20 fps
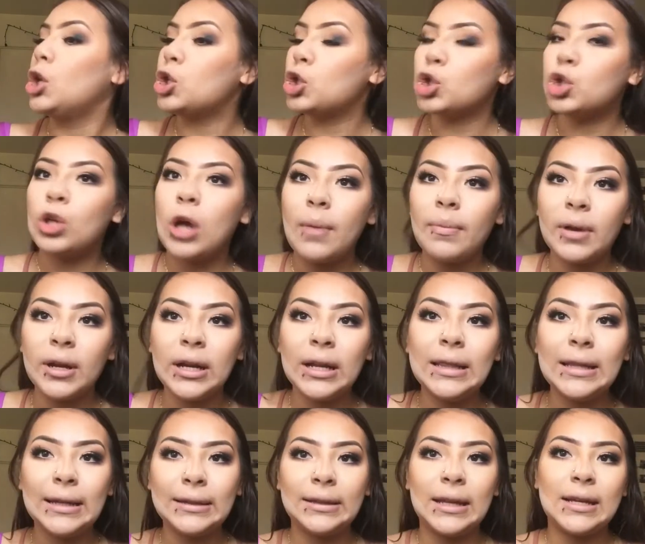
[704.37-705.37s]
So I'm gonna
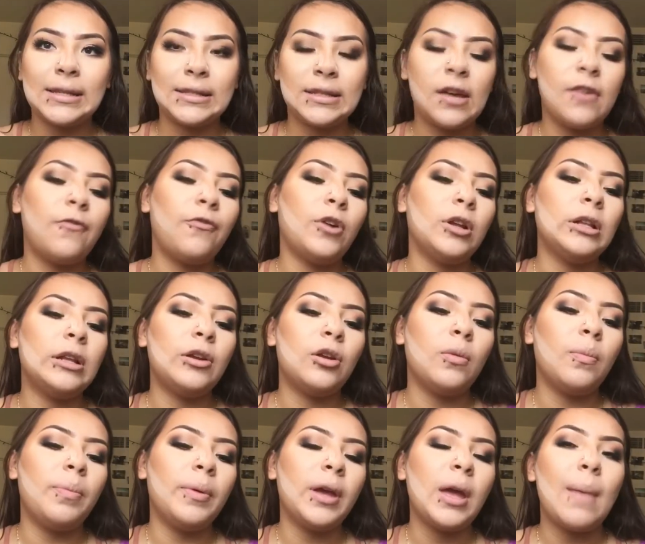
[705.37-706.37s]
let that sit for a
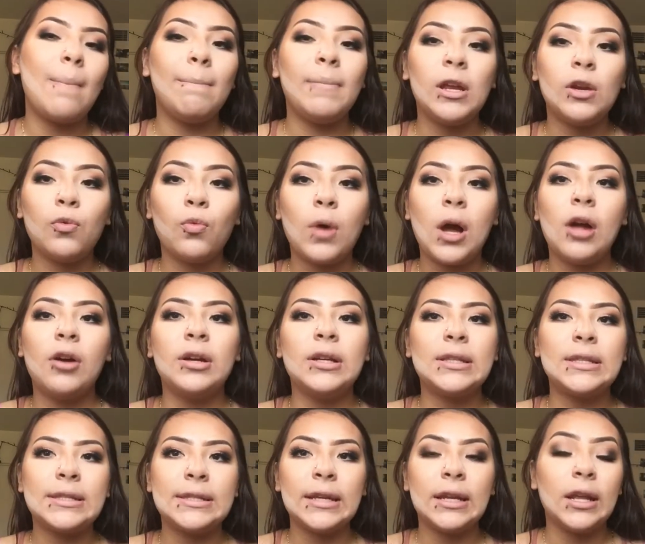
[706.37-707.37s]
little bit. Meanwhile
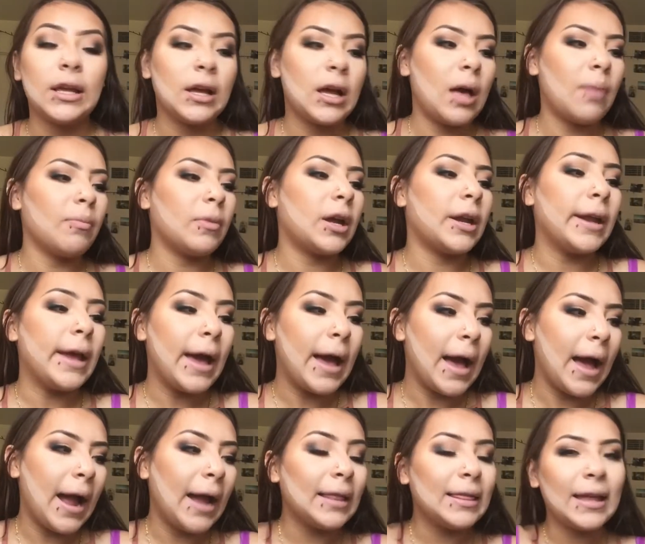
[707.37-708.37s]
it's sitting, I'm gonna
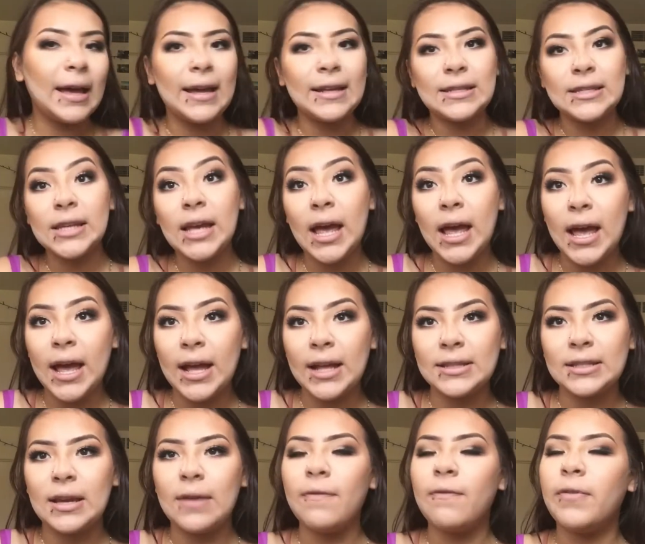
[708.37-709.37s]
highlight,
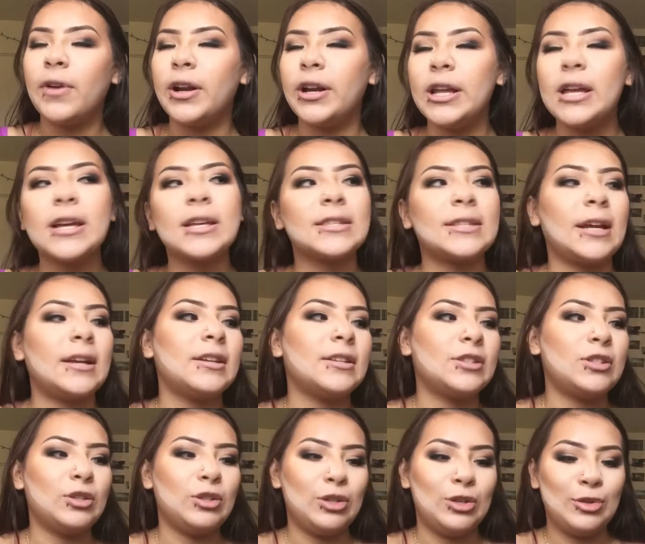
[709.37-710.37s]
and I'm very excited
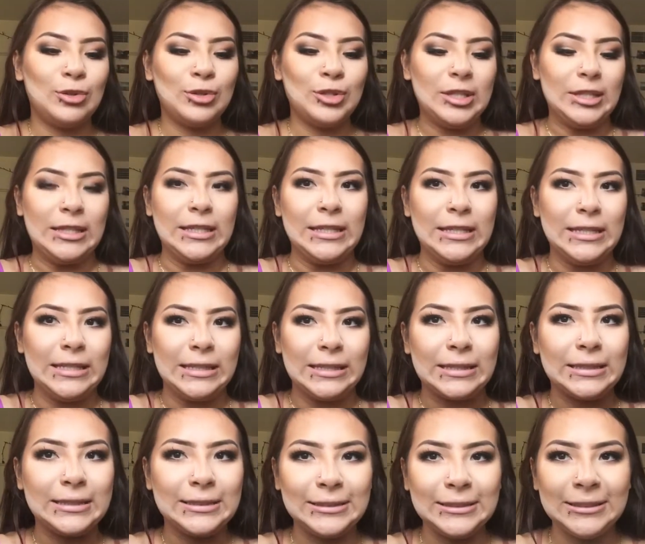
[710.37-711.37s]
to use this.
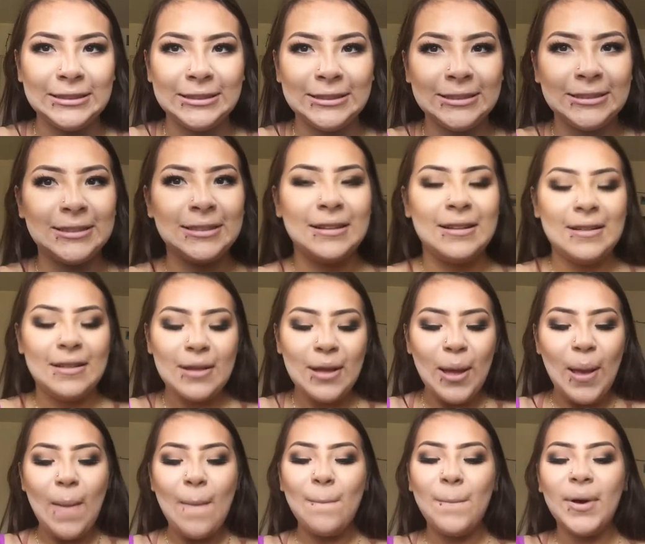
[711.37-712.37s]

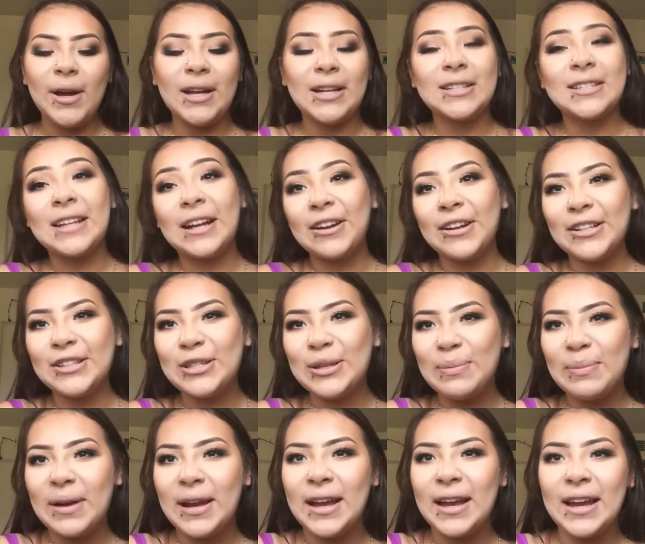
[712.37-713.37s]
But shout out to
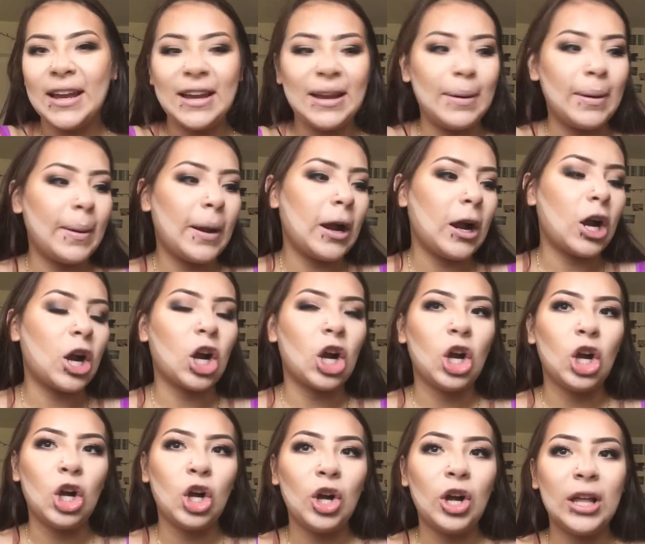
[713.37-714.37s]
my
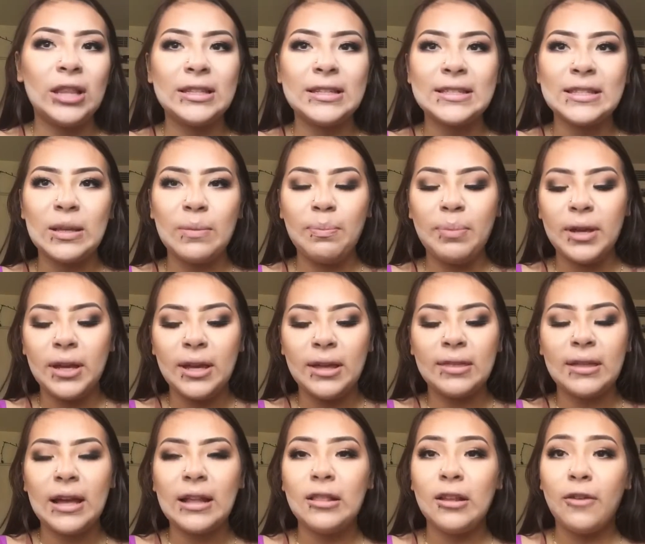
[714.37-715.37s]
girl Elizabeth.
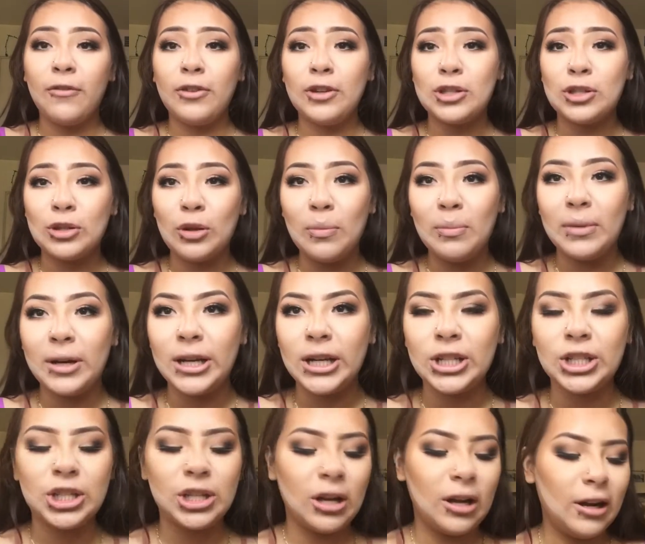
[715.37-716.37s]
I love her so
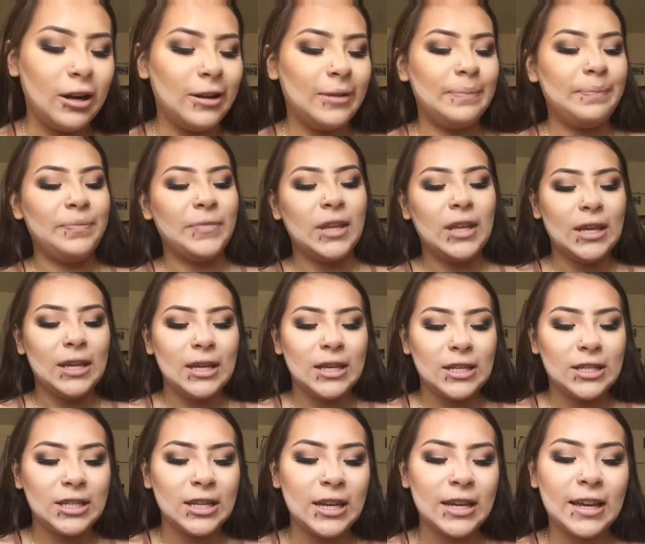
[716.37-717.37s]
much.
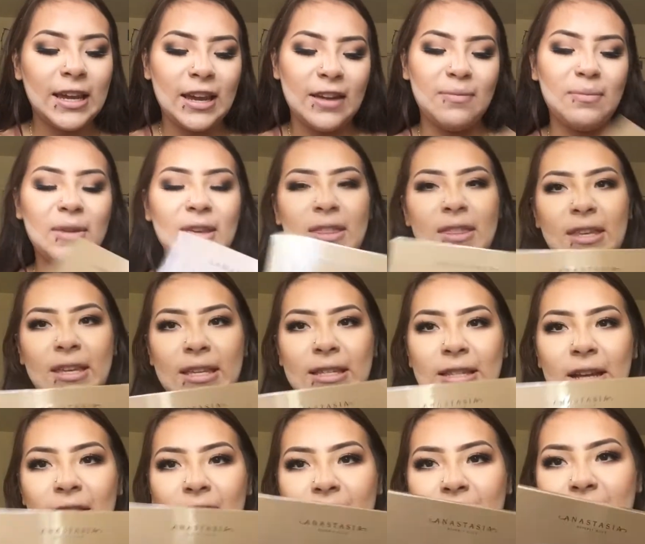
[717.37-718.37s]
She gave me this
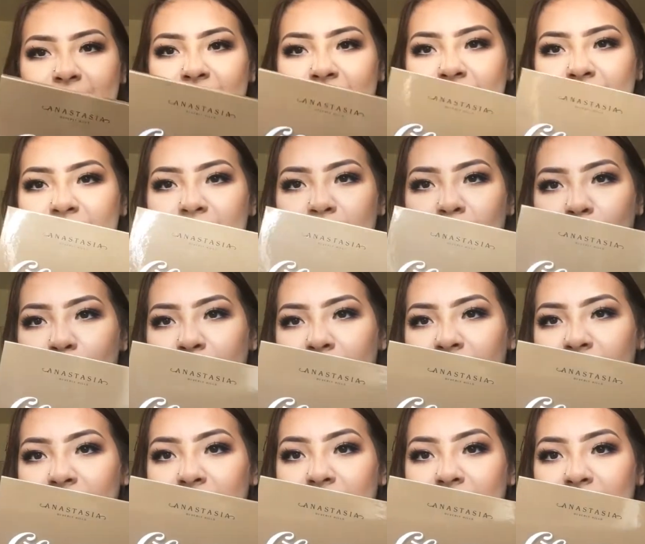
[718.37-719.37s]
Anastasia
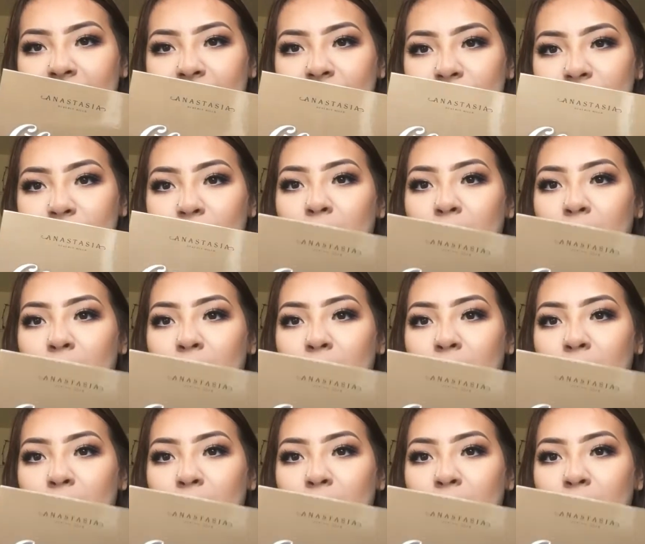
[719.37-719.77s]
Beverly Hills